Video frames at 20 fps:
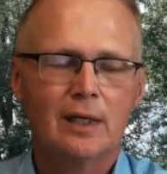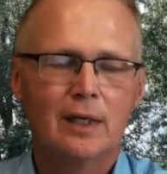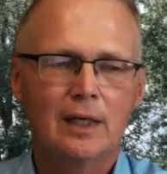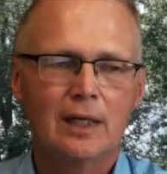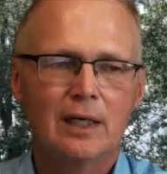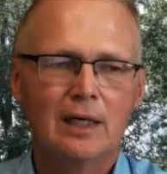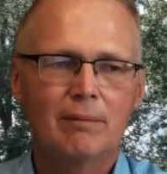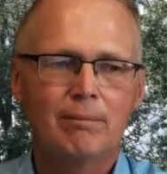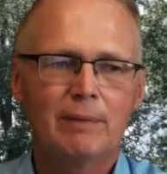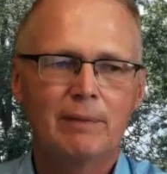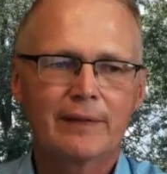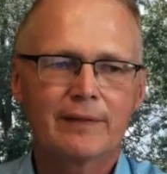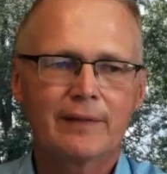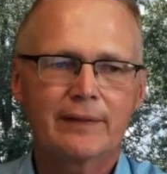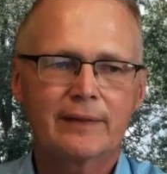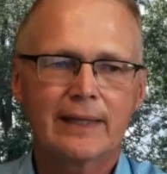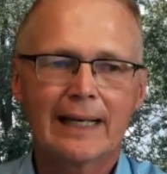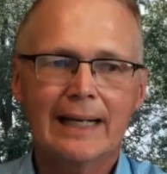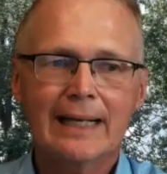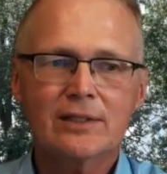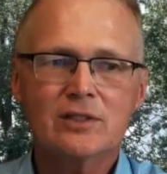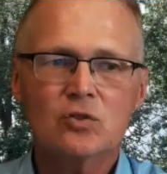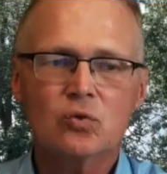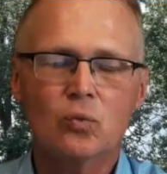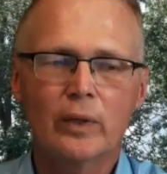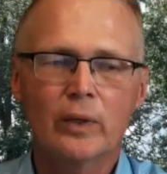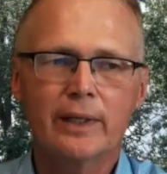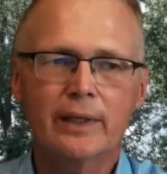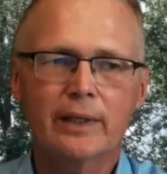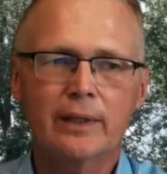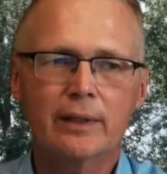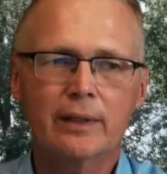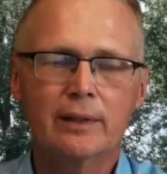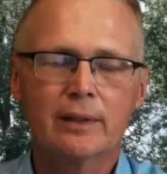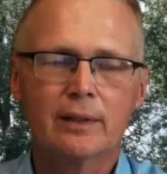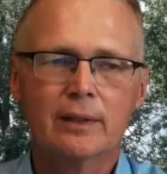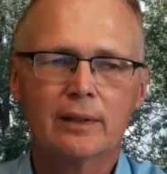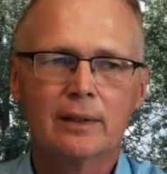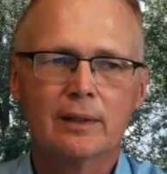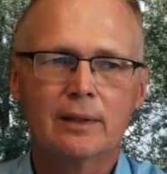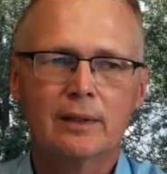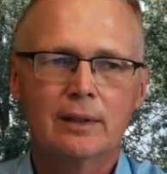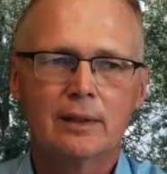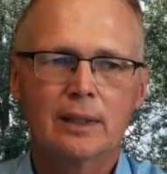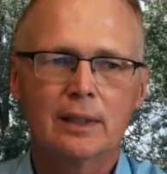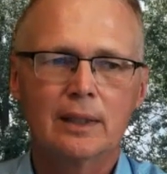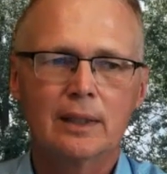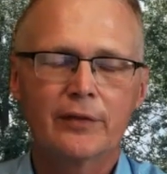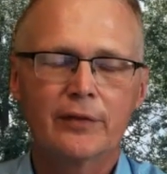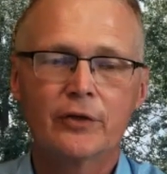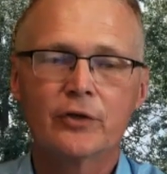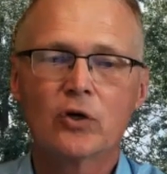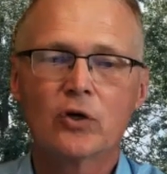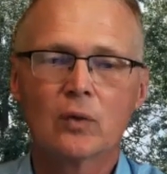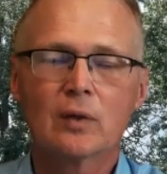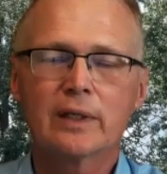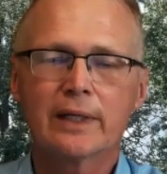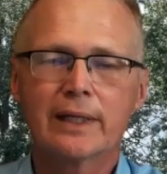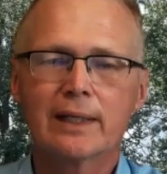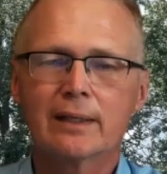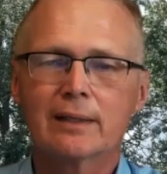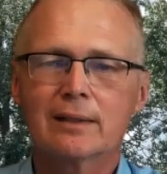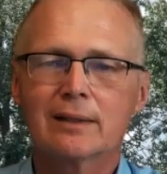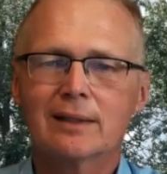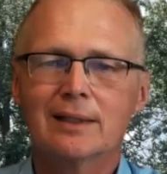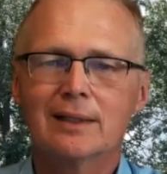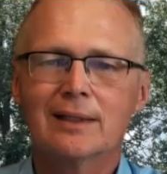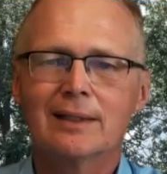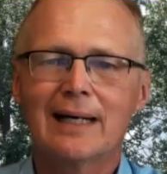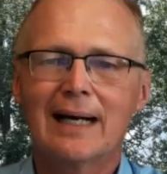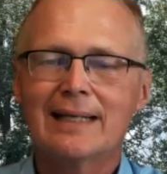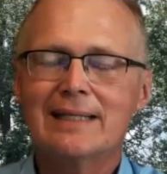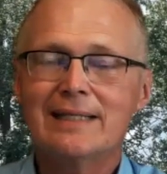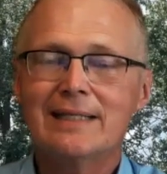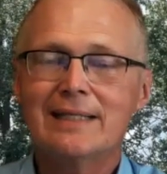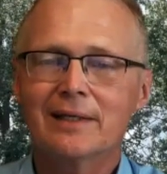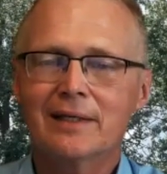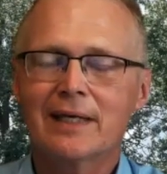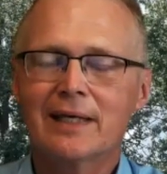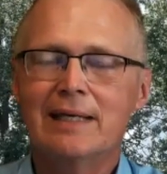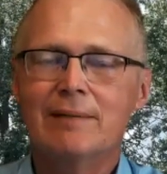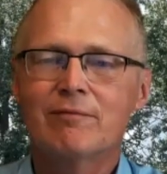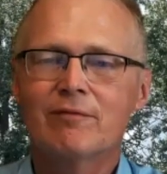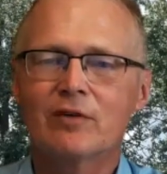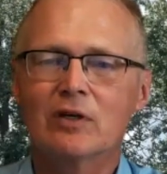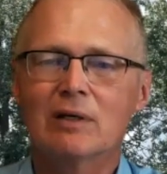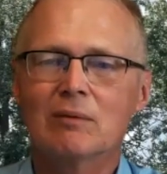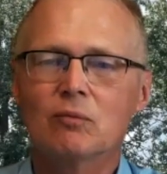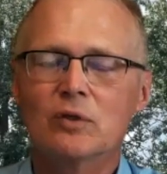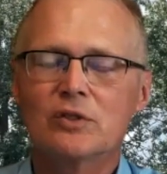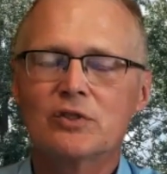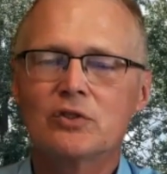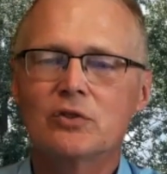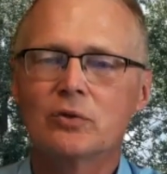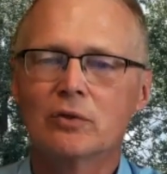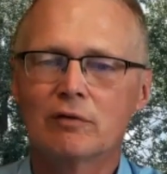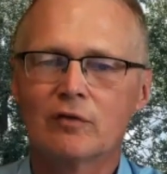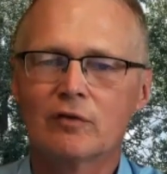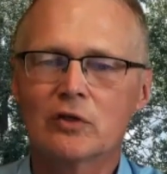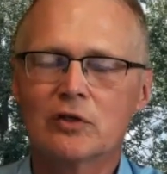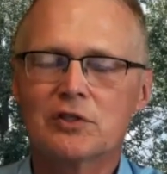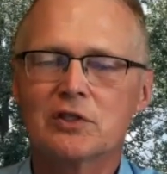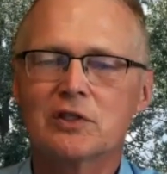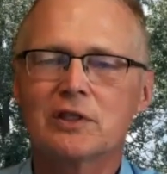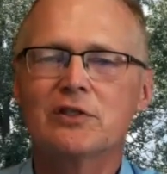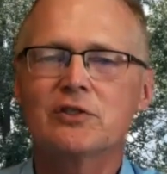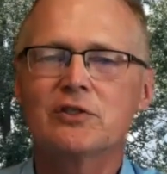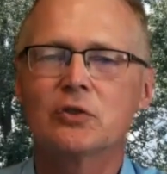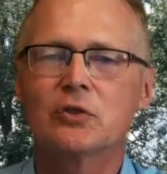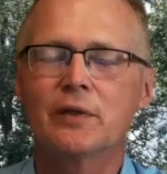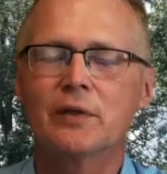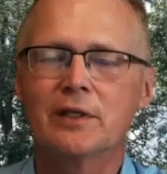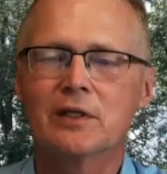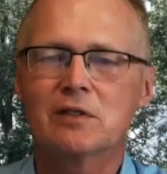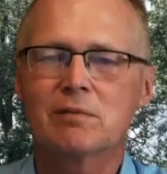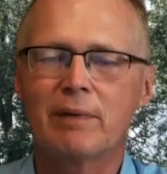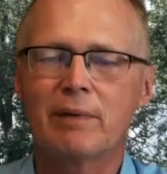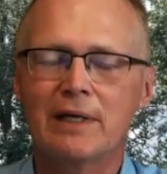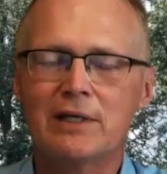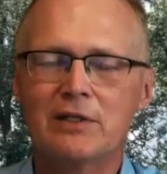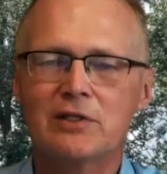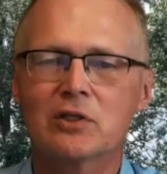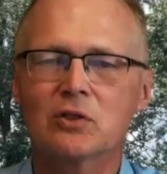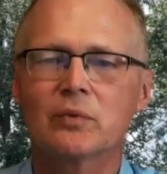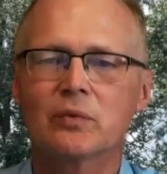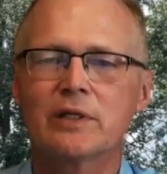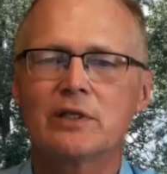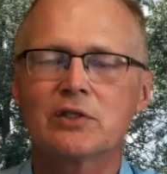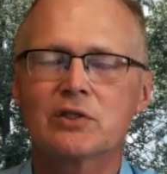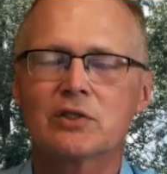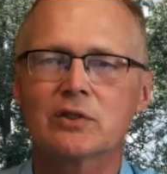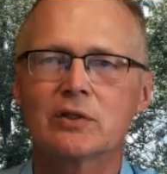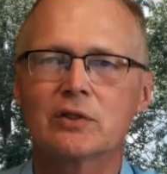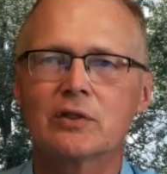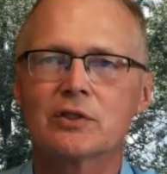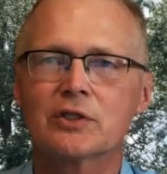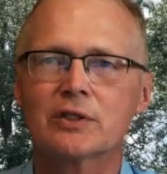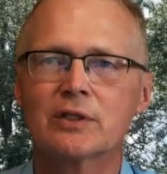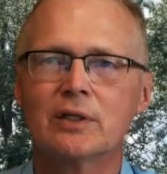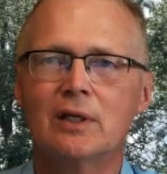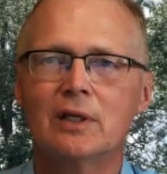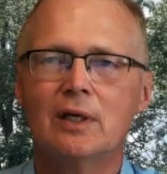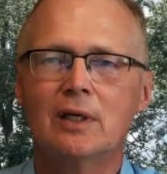But that's where the Neuralink idea came from, was universities doing this basic research.